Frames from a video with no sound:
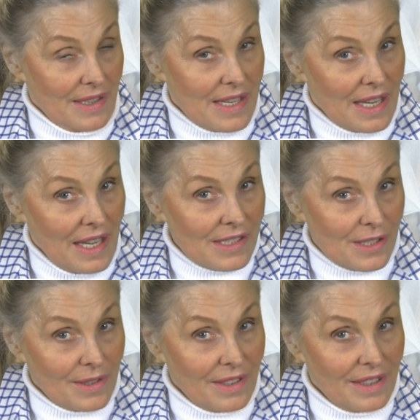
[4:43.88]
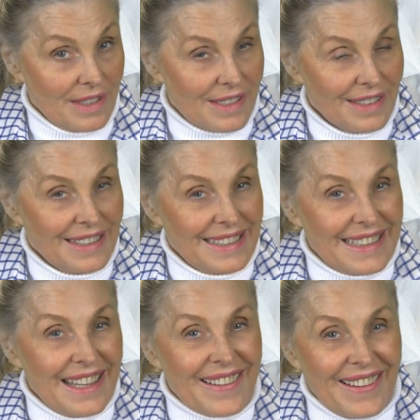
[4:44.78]
The answer is
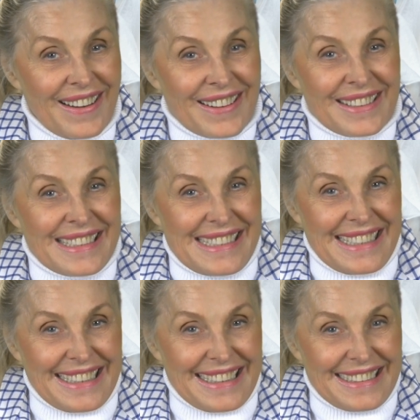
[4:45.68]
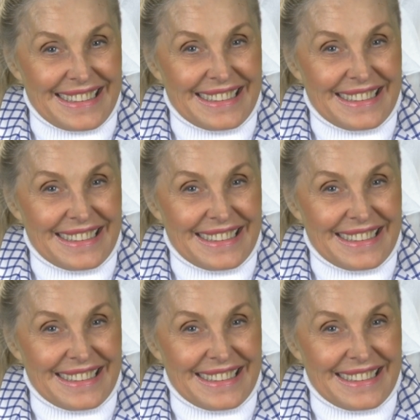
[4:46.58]
there are indeed.